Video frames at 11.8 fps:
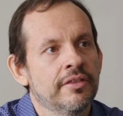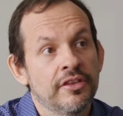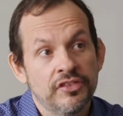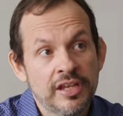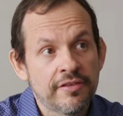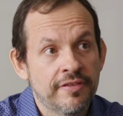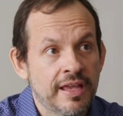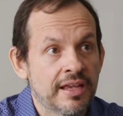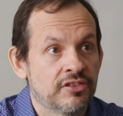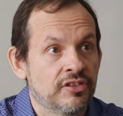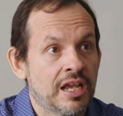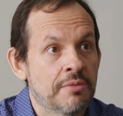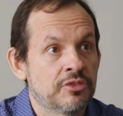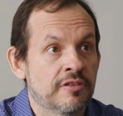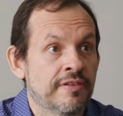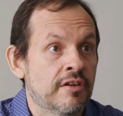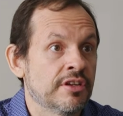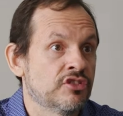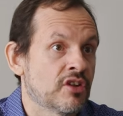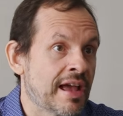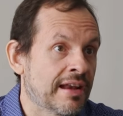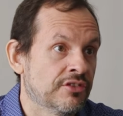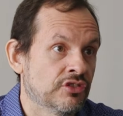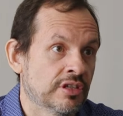The CFA exams are very
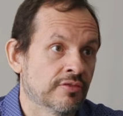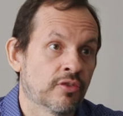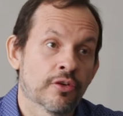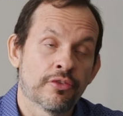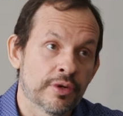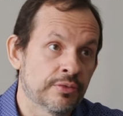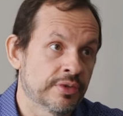challenging for three